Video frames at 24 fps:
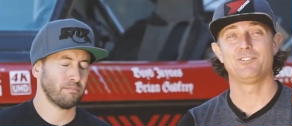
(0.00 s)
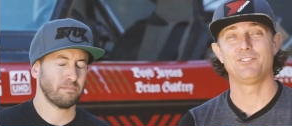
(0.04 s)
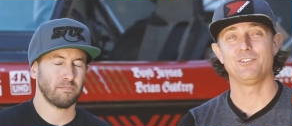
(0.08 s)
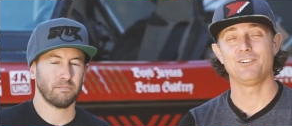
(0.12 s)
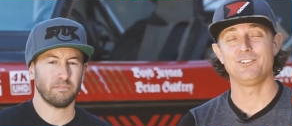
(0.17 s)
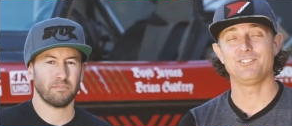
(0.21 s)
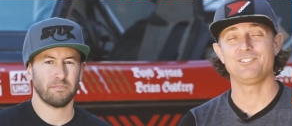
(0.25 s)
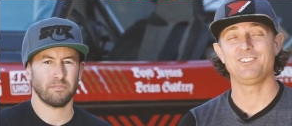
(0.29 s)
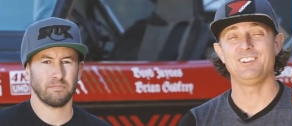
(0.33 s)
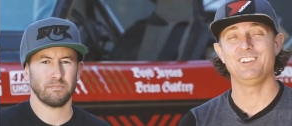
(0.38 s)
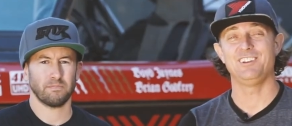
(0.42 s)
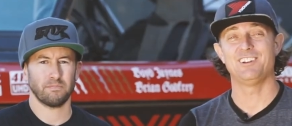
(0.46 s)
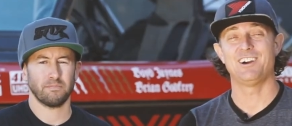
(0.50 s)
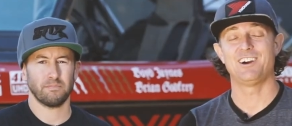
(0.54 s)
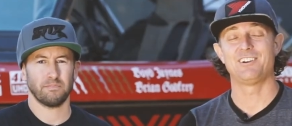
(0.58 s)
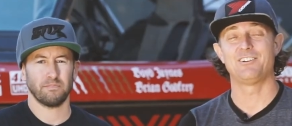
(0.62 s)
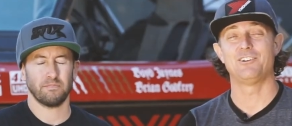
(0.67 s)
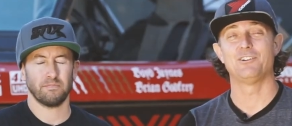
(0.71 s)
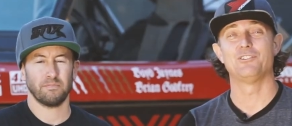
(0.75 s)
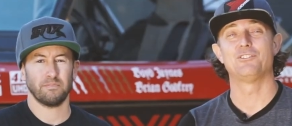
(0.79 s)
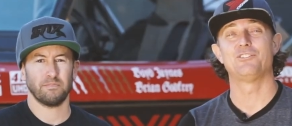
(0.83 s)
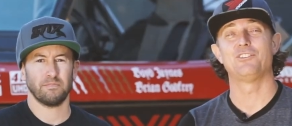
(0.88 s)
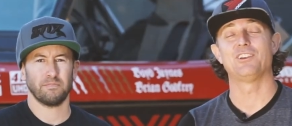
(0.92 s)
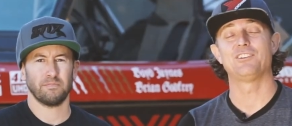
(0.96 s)

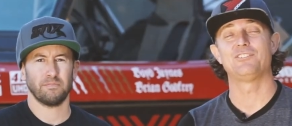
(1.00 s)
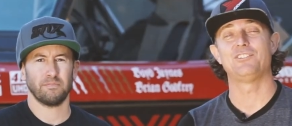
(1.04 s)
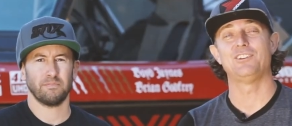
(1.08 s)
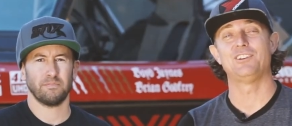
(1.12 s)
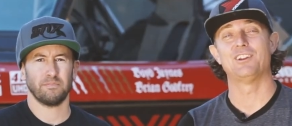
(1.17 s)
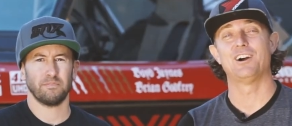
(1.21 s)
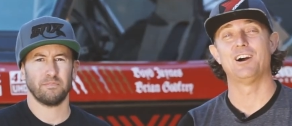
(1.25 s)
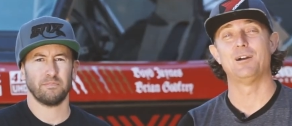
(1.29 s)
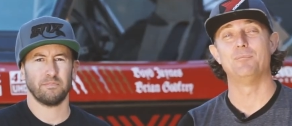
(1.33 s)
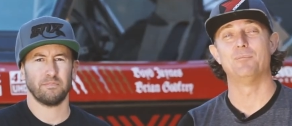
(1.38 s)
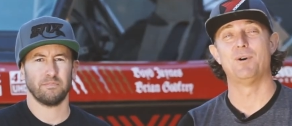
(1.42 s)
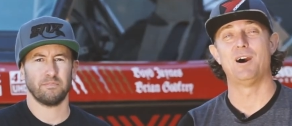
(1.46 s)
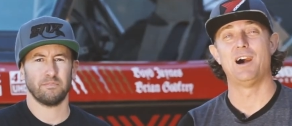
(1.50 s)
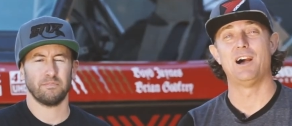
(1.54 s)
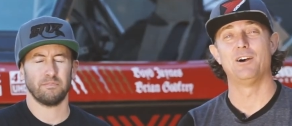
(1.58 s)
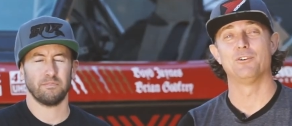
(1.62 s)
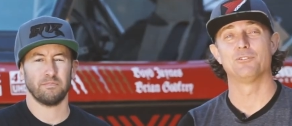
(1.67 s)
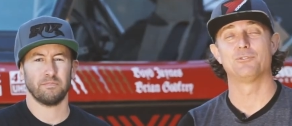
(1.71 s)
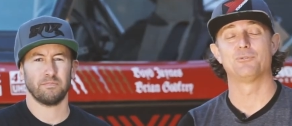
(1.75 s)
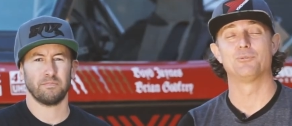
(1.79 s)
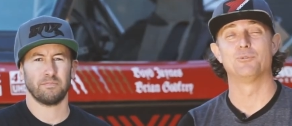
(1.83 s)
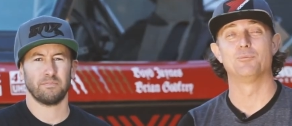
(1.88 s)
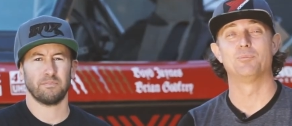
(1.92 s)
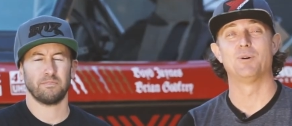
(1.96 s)
Speaker 1: 1,369
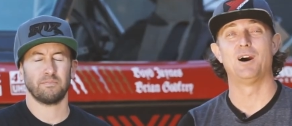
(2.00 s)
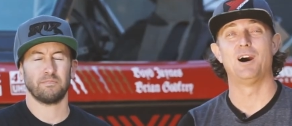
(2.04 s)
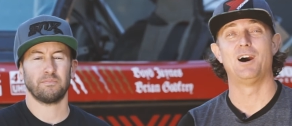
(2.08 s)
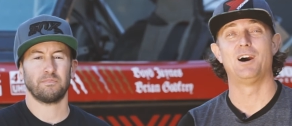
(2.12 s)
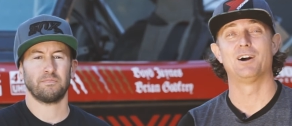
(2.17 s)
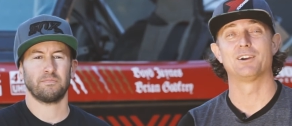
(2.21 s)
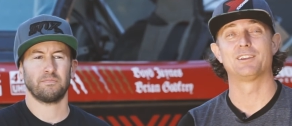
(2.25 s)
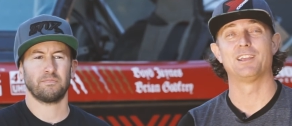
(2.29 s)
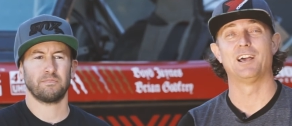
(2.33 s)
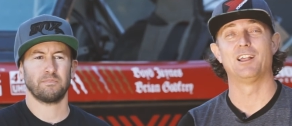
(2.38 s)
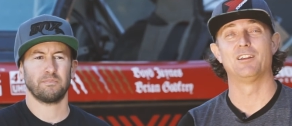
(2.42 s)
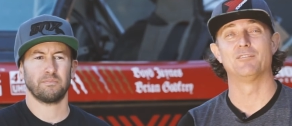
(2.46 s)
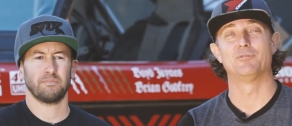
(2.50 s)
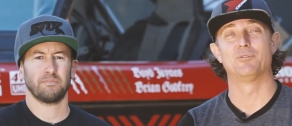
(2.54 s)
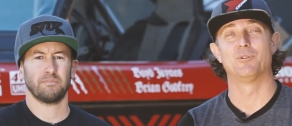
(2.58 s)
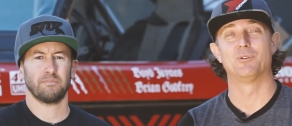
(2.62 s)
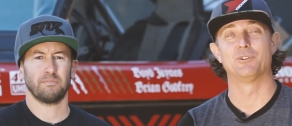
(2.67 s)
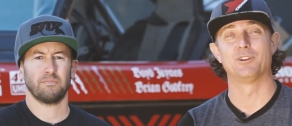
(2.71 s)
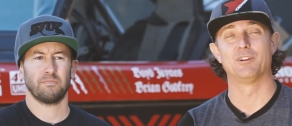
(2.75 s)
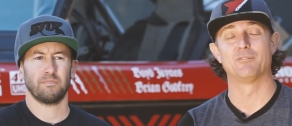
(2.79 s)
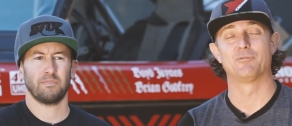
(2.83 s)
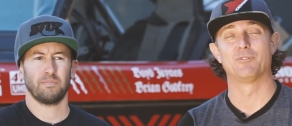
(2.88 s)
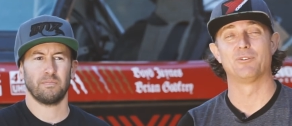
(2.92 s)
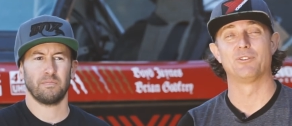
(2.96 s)
miles through Baja
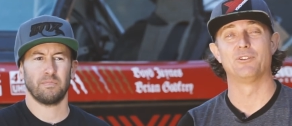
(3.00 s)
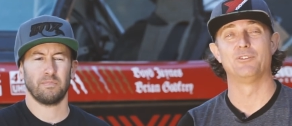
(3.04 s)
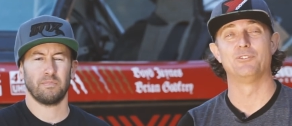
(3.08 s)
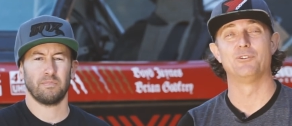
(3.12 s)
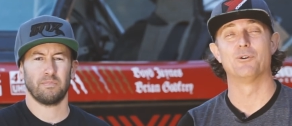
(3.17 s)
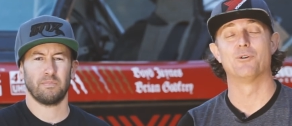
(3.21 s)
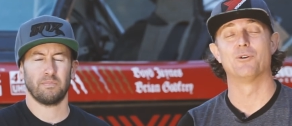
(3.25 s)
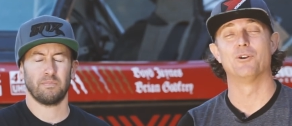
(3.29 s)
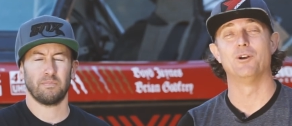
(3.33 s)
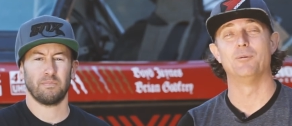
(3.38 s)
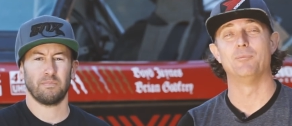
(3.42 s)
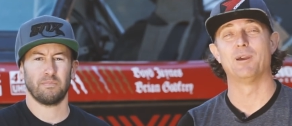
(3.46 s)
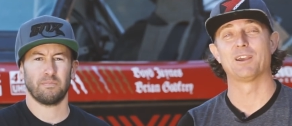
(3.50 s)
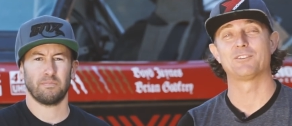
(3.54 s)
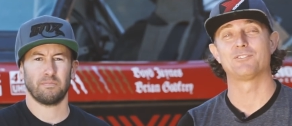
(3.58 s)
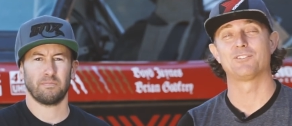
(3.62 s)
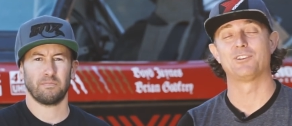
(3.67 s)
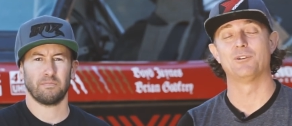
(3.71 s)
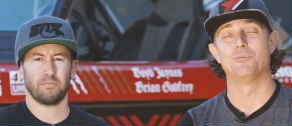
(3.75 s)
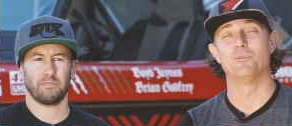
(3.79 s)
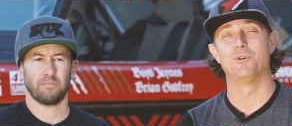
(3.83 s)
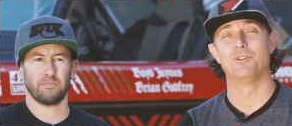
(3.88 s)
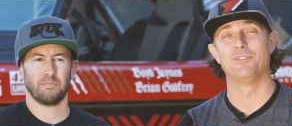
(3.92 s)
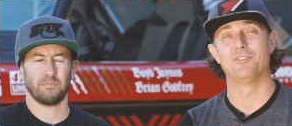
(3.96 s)
California for the NORRA
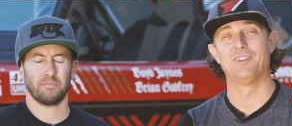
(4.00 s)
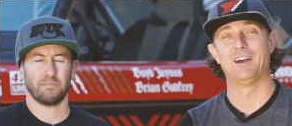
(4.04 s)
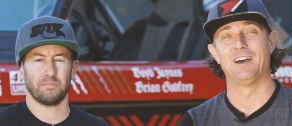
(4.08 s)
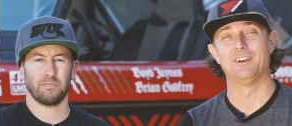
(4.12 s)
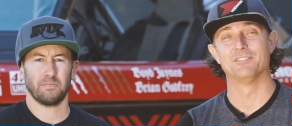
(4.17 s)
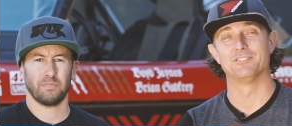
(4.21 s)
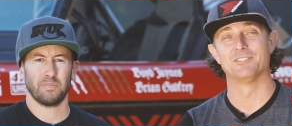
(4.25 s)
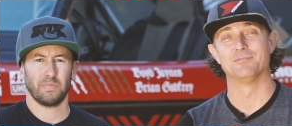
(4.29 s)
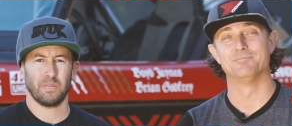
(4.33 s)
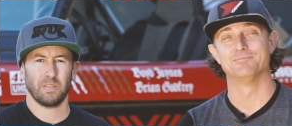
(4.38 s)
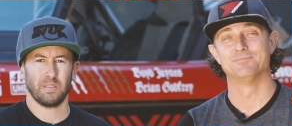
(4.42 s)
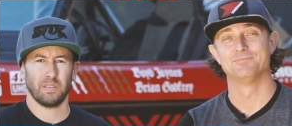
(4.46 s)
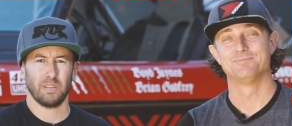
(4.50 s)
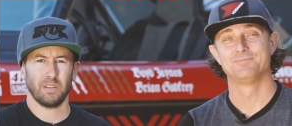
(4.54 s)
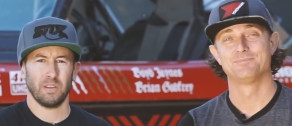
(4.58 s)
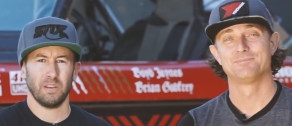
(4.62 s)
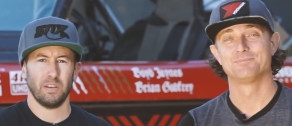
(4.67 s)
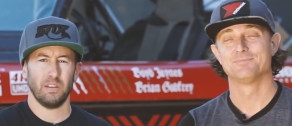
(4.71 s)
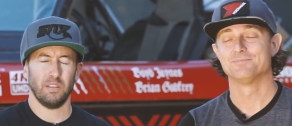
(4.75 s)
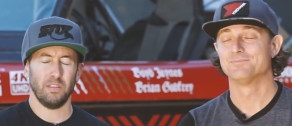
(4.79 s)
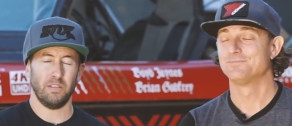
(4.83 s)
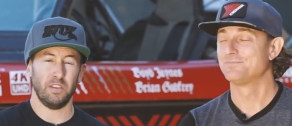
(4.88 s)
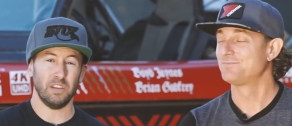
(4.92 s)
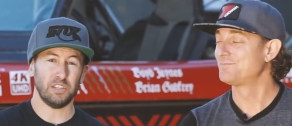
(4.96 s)
Mexican 1000.
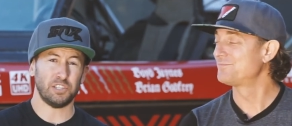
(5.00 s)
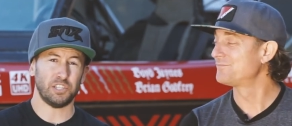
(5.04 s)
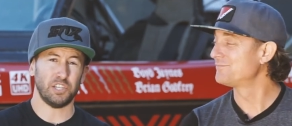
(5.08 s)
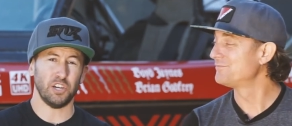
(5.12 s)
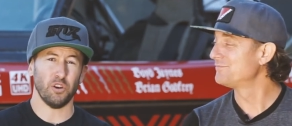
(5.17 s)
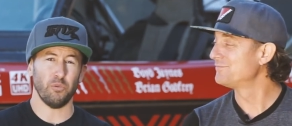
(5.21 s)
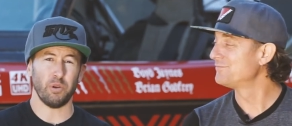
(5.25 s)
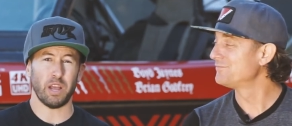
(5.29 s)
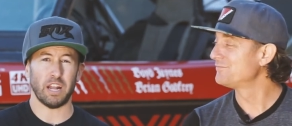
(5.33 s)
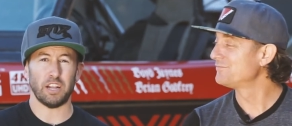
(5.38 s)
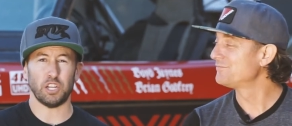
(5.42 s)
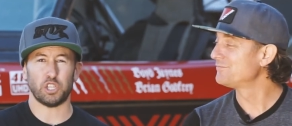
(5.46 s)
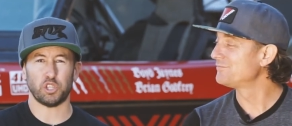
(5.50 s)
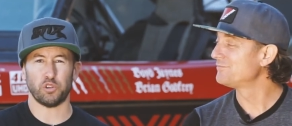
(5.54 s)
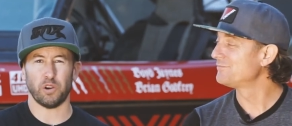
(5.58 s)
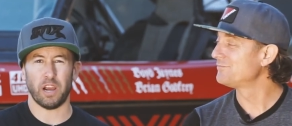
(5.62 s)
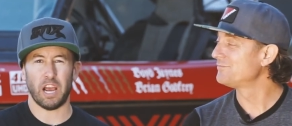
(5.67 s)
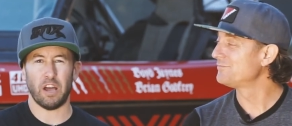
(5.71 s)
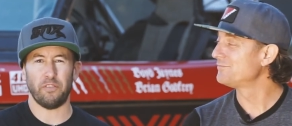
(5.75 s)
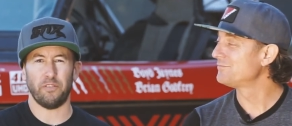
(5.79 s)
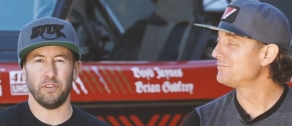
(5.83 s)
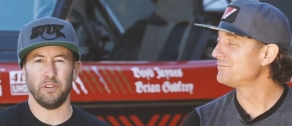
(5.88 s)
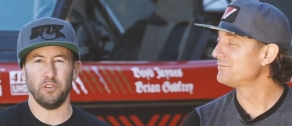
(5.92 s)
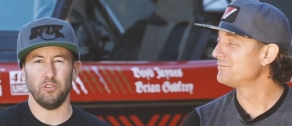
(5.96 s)
This year, we got to try
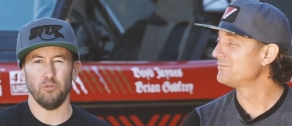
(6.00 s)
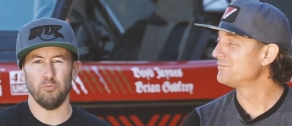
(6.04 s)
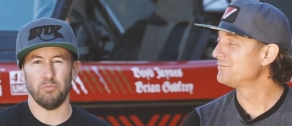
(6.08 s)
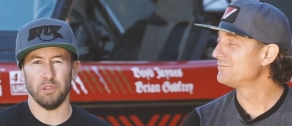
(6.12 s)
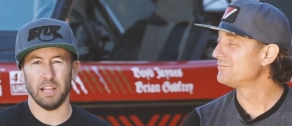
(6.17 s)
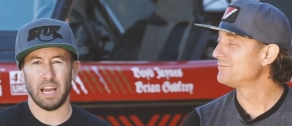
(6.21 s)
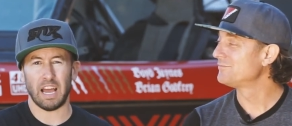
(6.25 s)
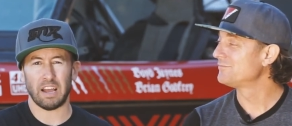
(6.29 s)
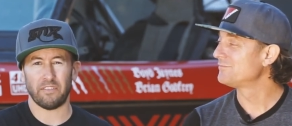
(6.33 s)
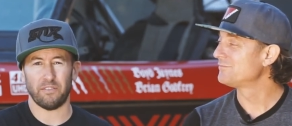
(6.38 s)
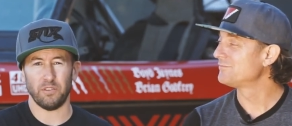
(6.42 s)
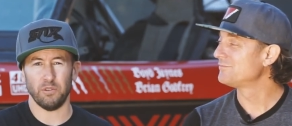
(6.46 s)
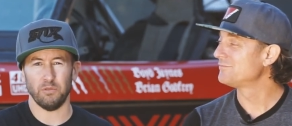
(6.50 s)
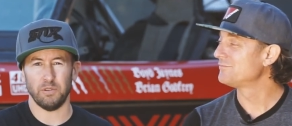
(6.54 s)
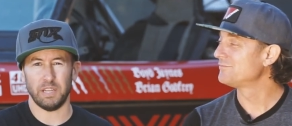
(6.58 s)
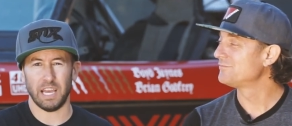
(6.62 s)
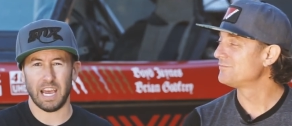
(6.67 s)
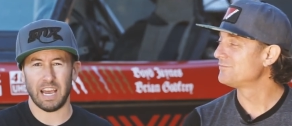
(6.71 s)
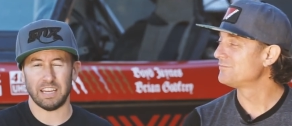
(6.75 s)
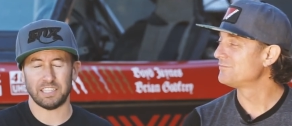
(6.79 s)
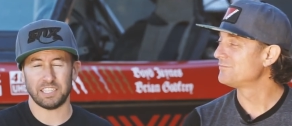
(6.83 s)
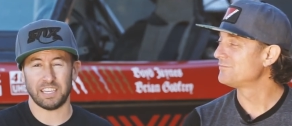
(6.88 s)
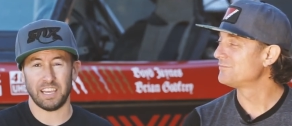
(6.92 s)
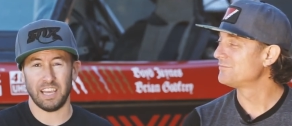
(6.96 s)
Speaker 2: out the new BlackVue
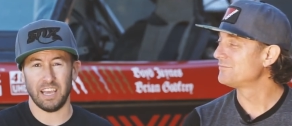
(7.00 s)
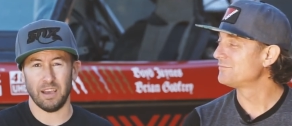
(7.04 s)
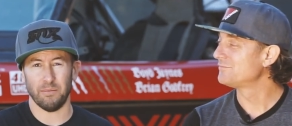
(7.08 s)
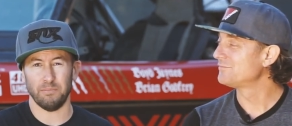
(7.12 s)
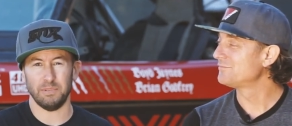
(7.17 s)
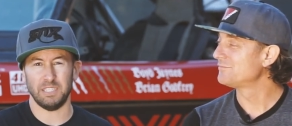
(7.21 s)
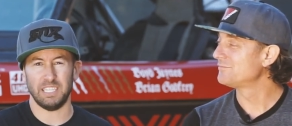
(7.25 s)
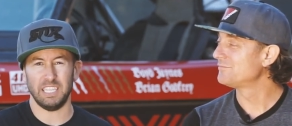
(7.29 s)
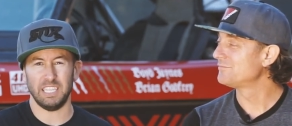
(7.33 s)
Dashcam